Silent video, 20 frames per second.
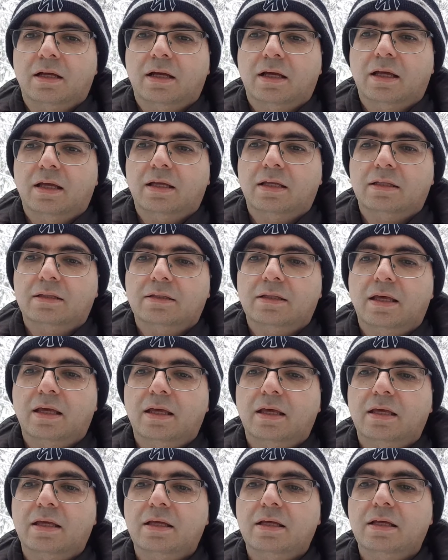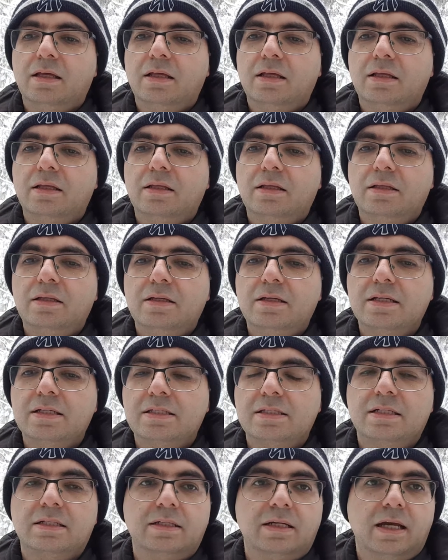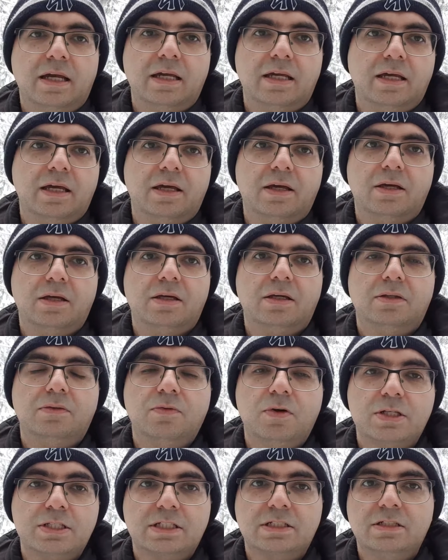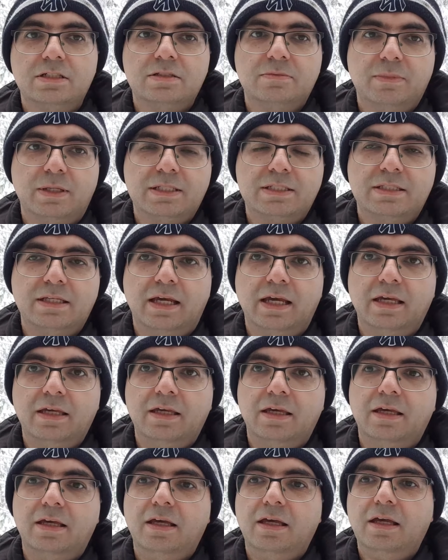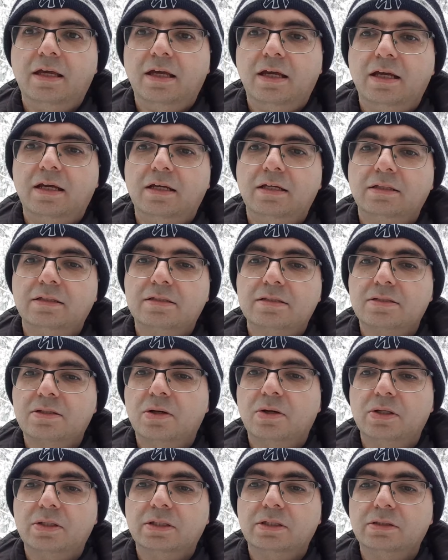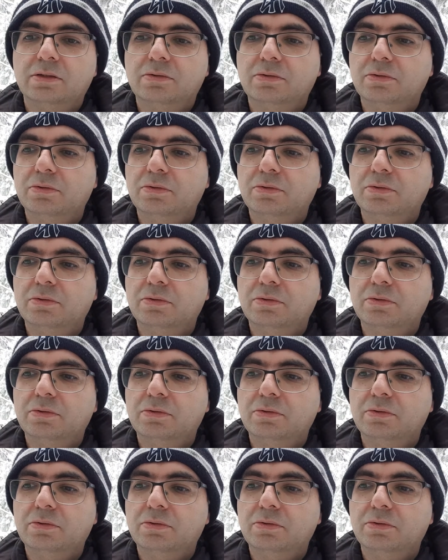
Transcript: And yesterday, it was Christmas Day, and it started